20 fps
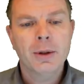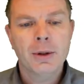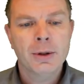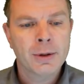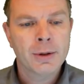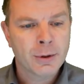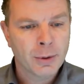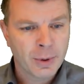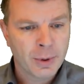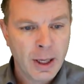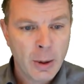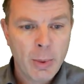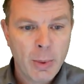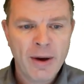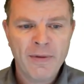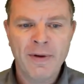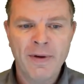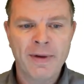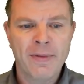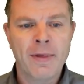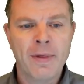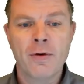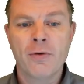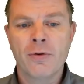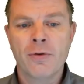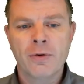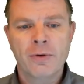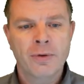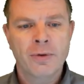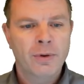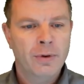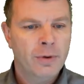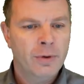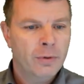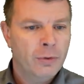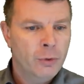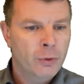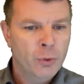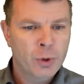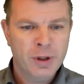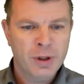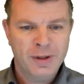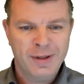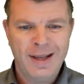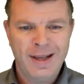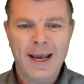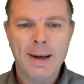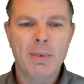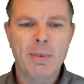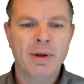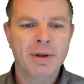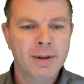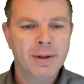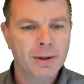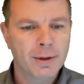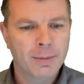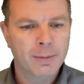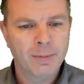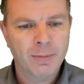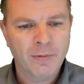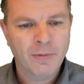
So here we're having the root tables.